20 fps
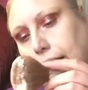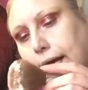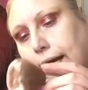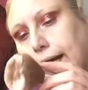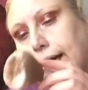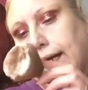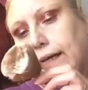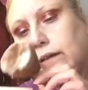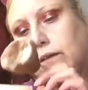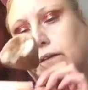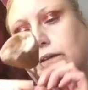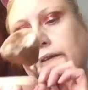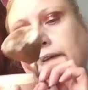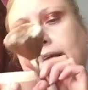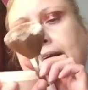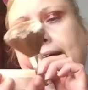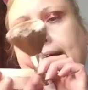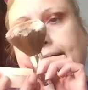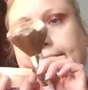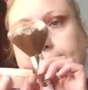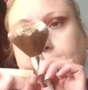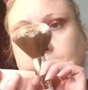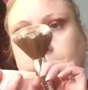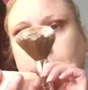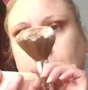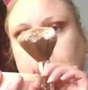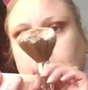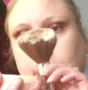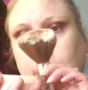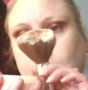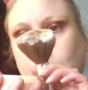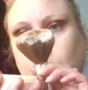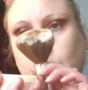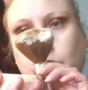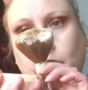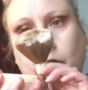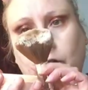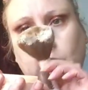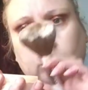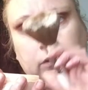and then
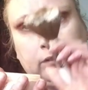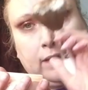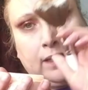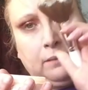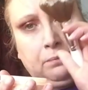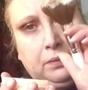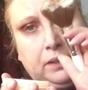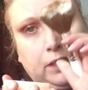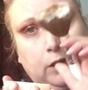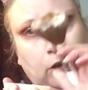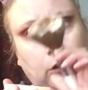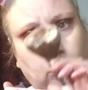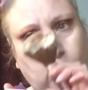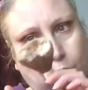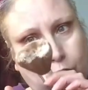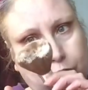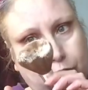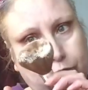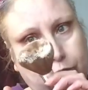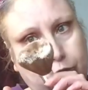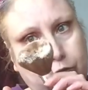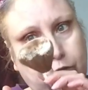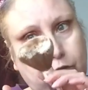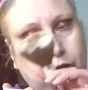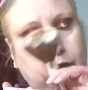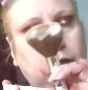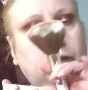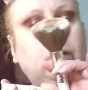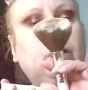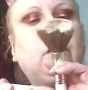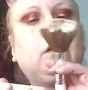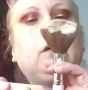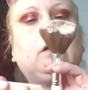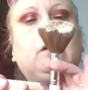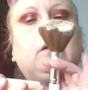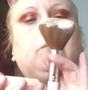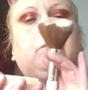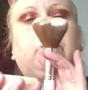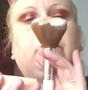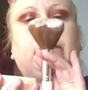don't tap it off,
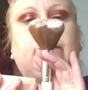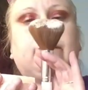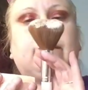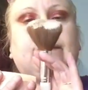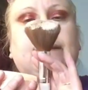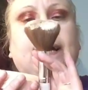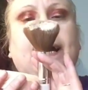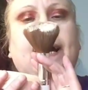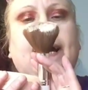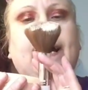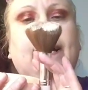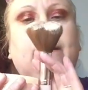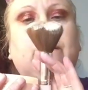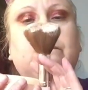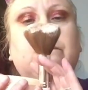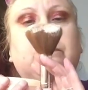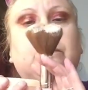but tap